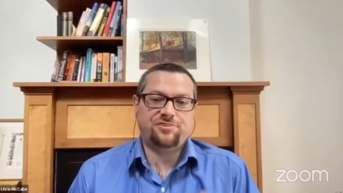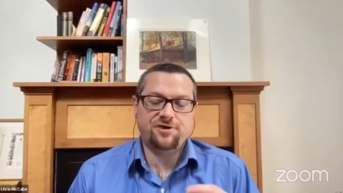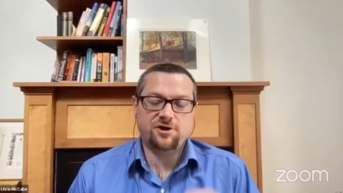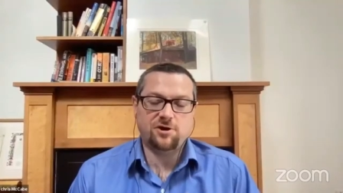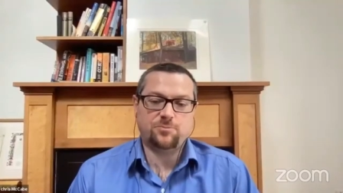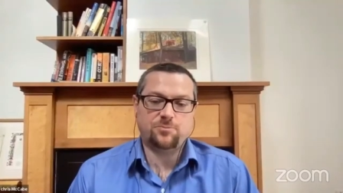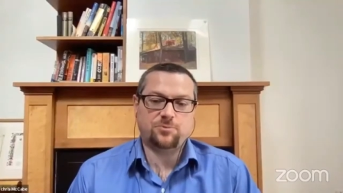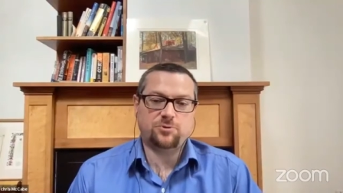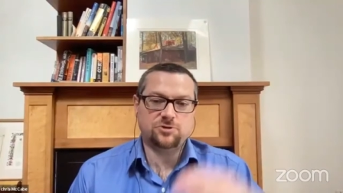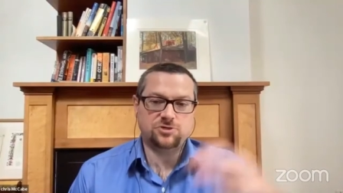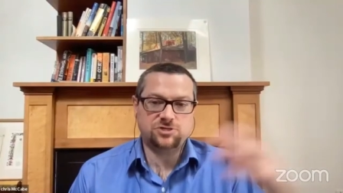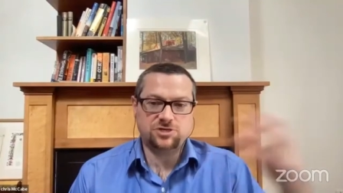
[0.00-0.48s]

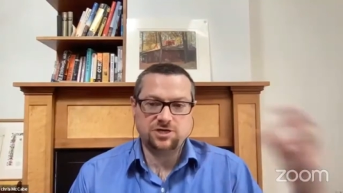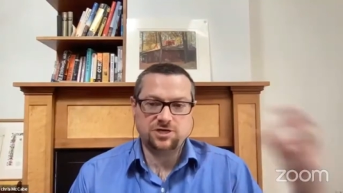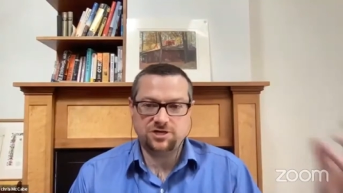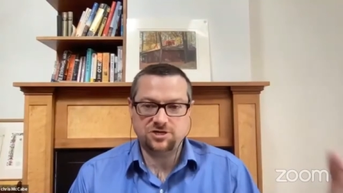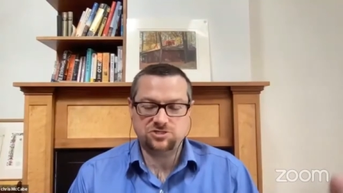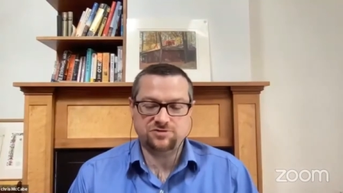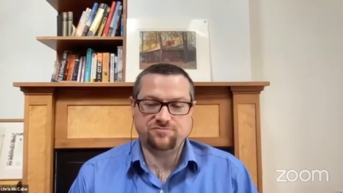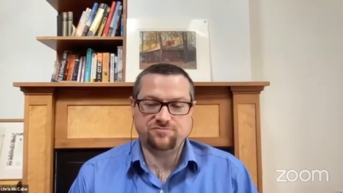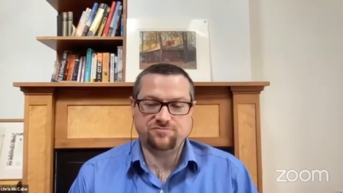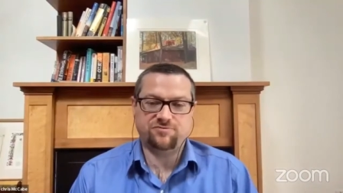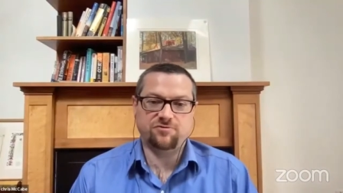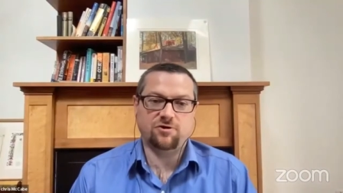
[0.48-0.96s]
their
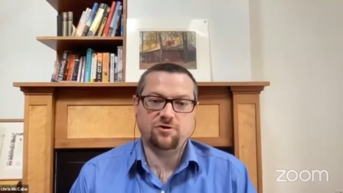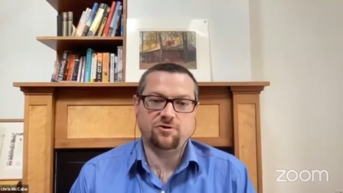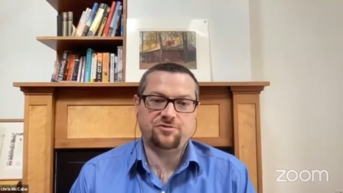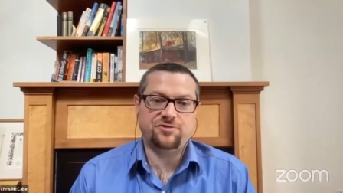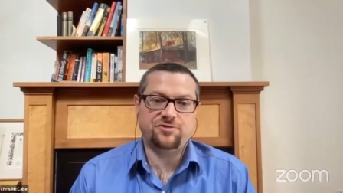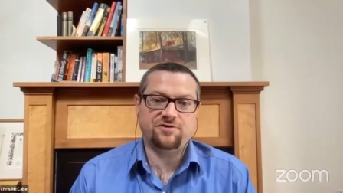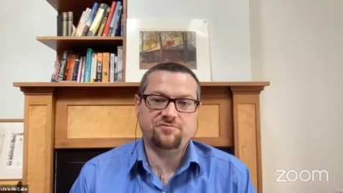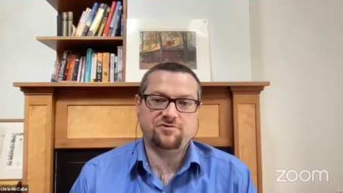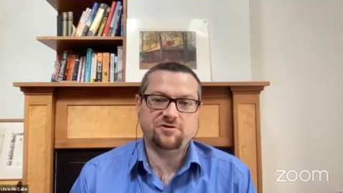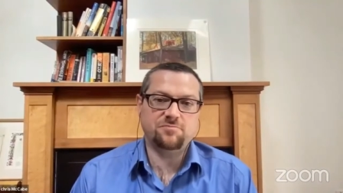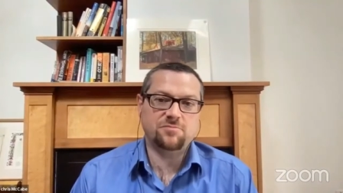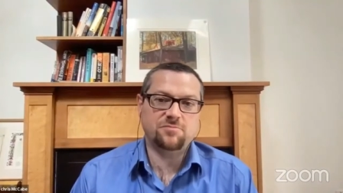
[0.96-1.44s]
percentage of growth
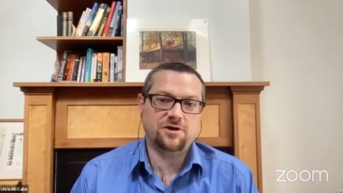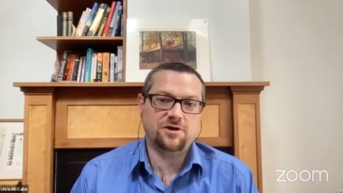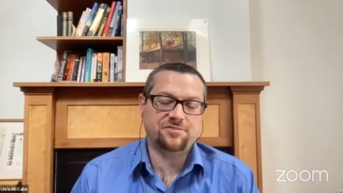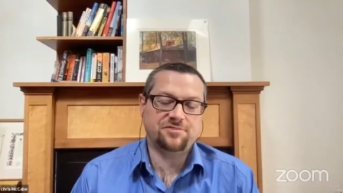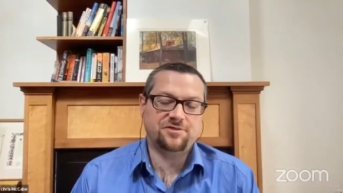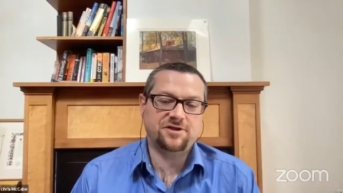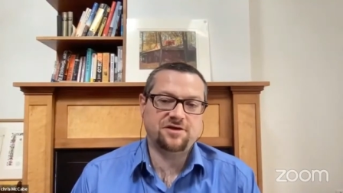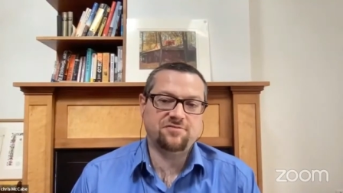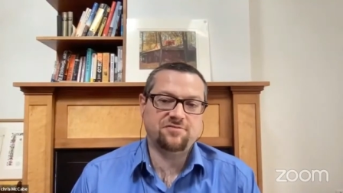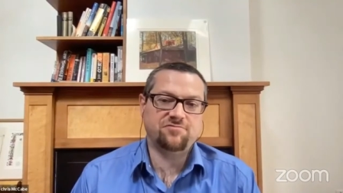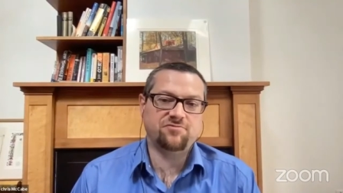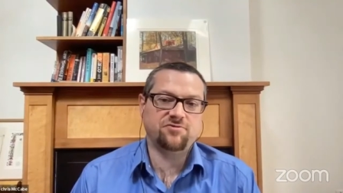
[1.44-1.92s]
every
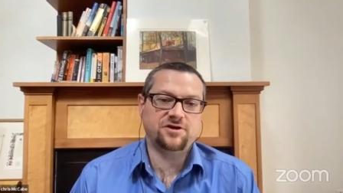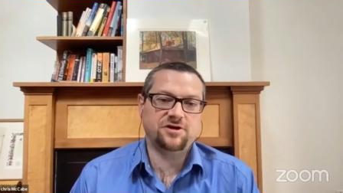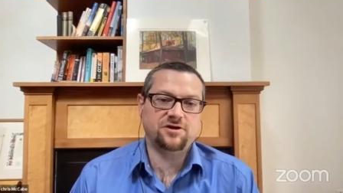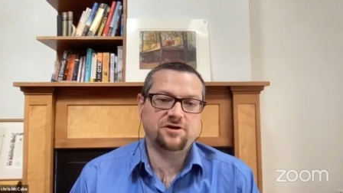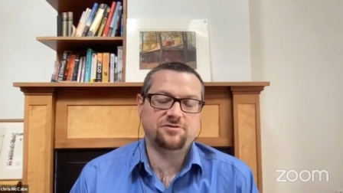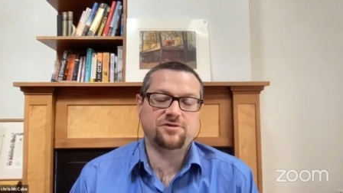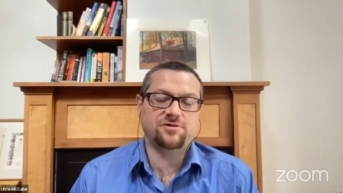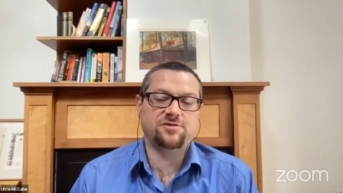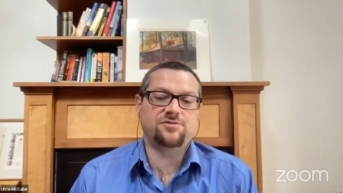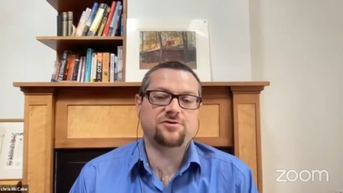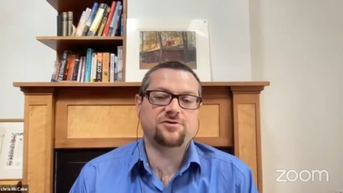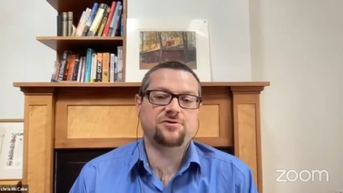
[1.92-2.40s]
month and every
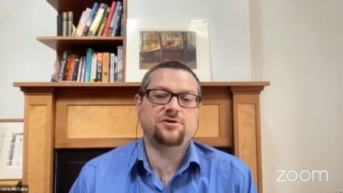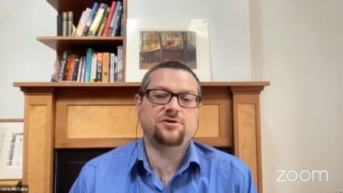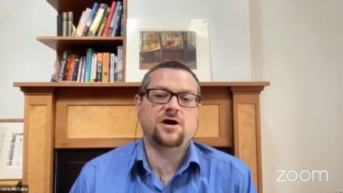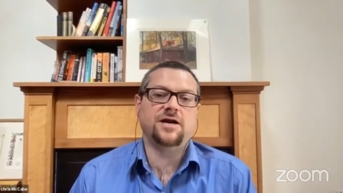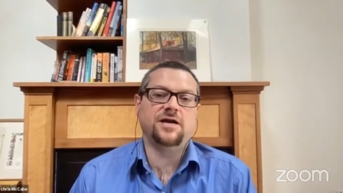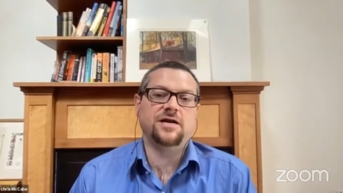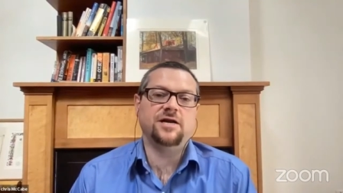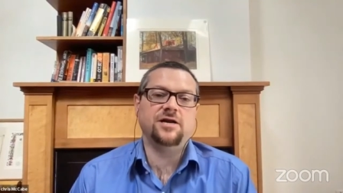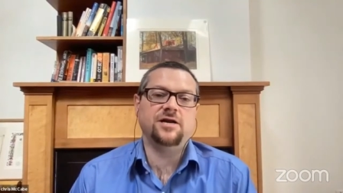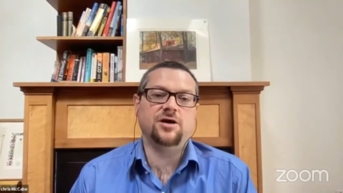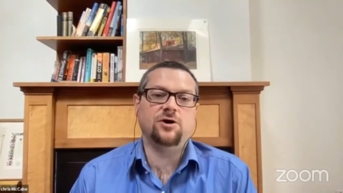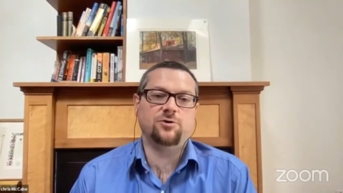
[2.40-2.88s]
year that they're
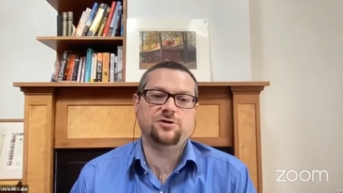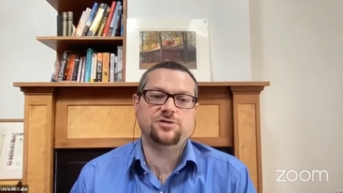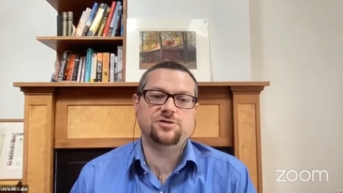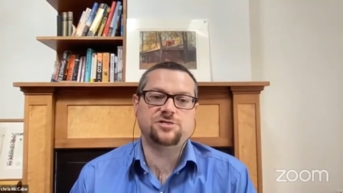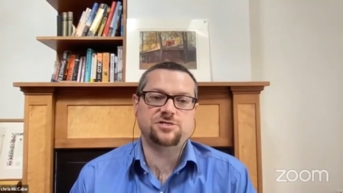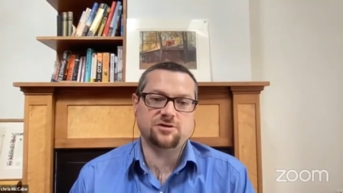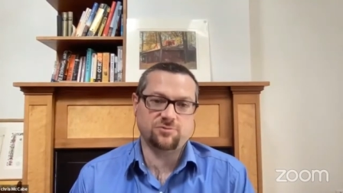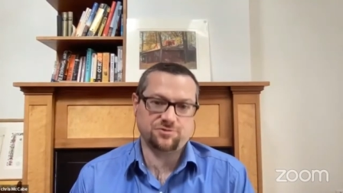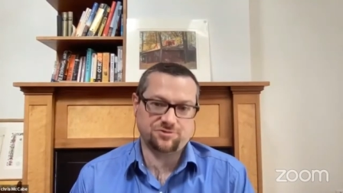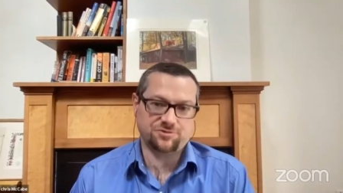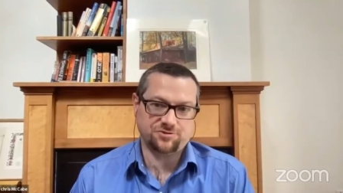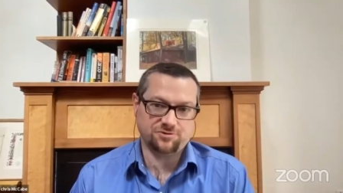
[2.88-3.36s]
not
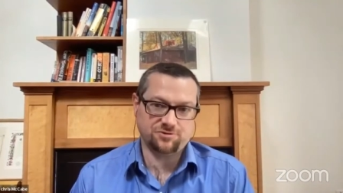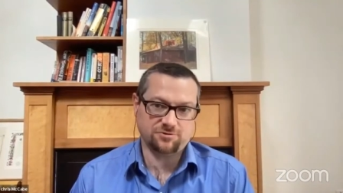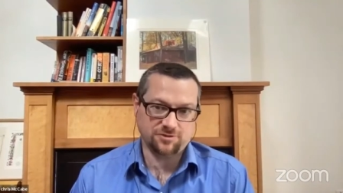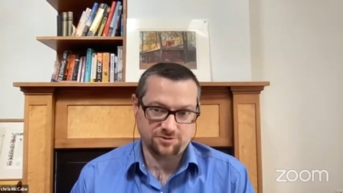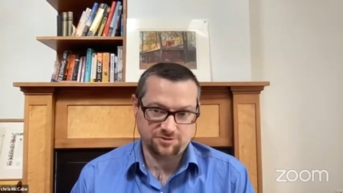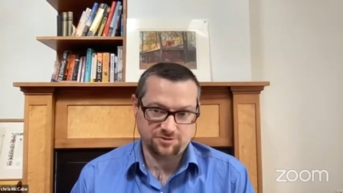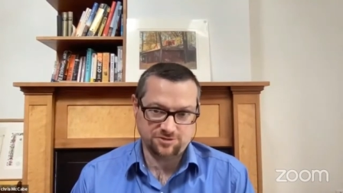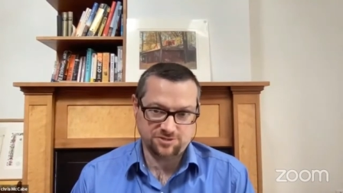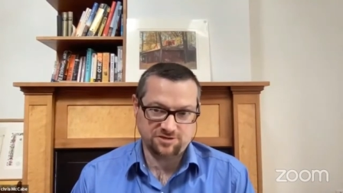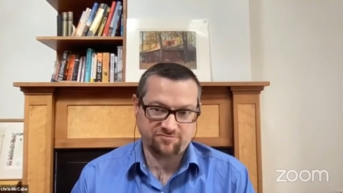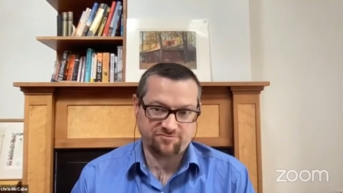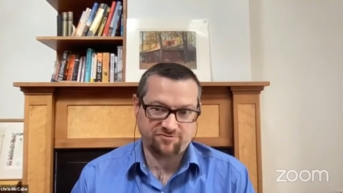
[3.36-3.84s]
noticing what they're
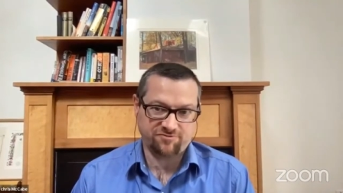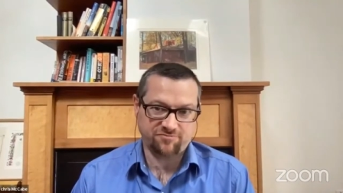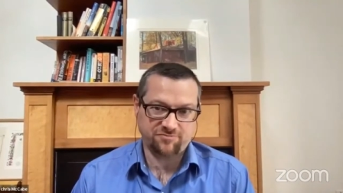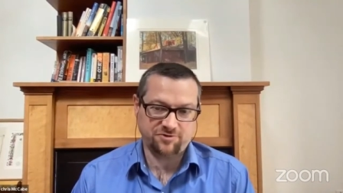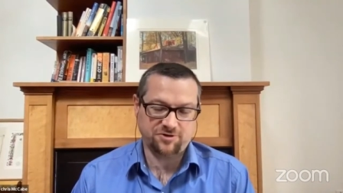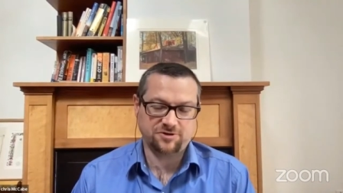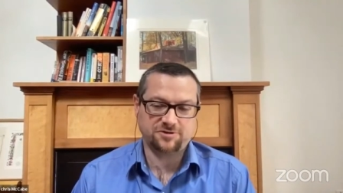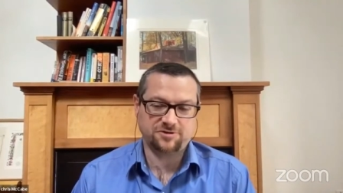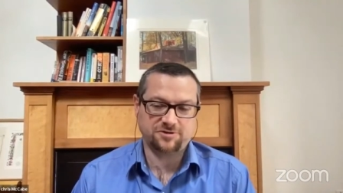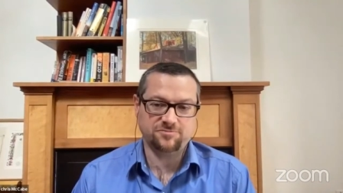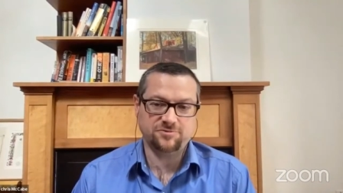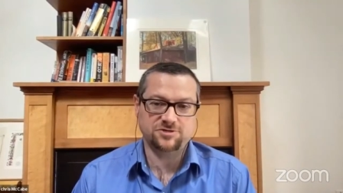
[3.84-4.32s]
losing from
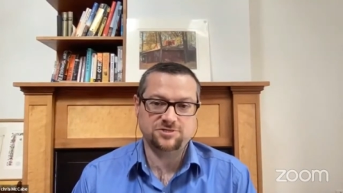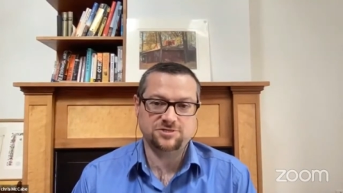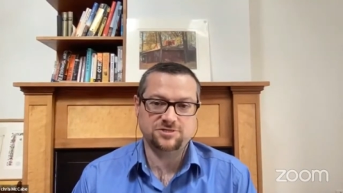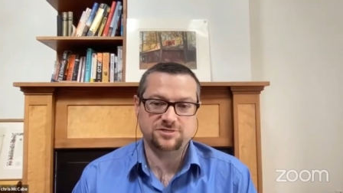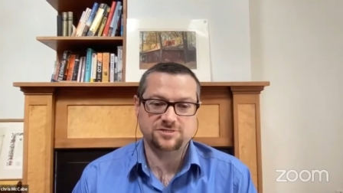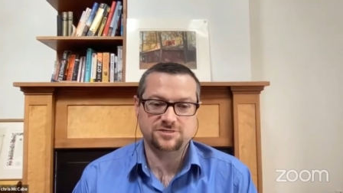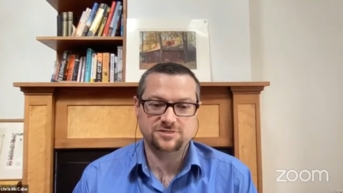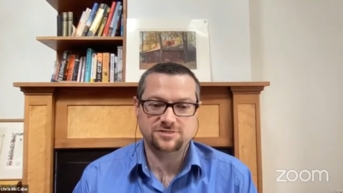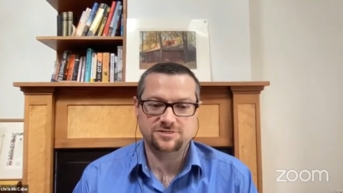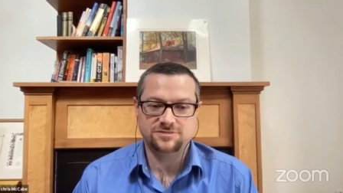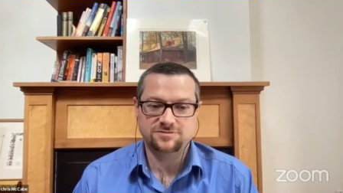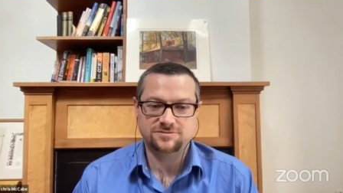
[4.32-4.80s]
your
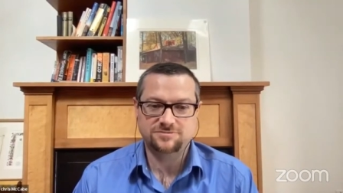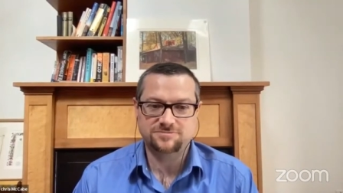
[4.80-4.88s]
commissions.